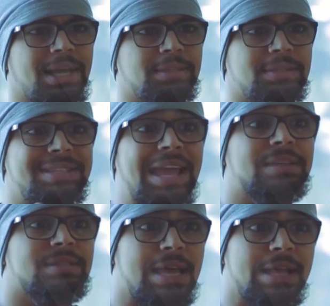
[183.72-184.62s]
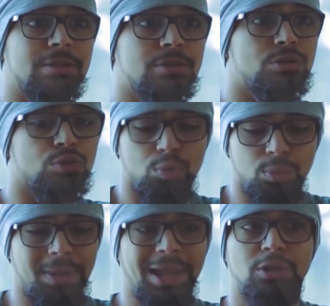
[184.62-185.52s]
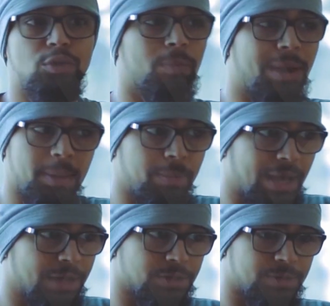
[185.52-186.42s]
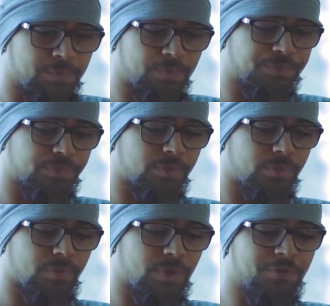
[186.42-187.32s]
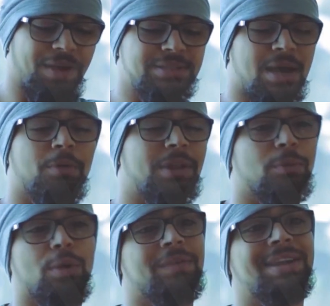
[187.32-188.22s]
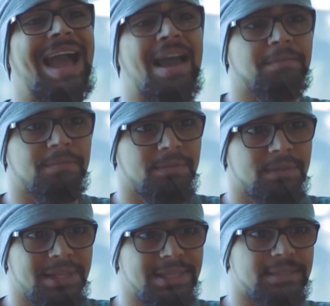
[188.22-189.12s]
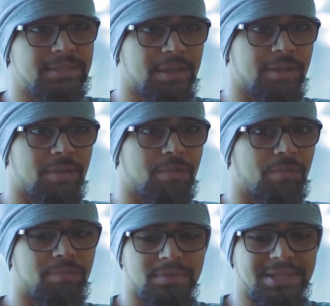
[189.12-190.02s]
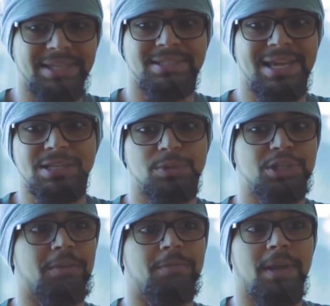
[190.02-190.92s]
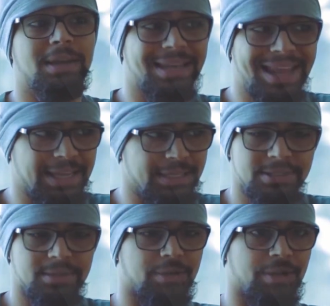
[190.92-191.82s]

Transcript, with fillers: and sex cells to make new baby plants. In fact, some of them don't even have these sex cells which can fertilize,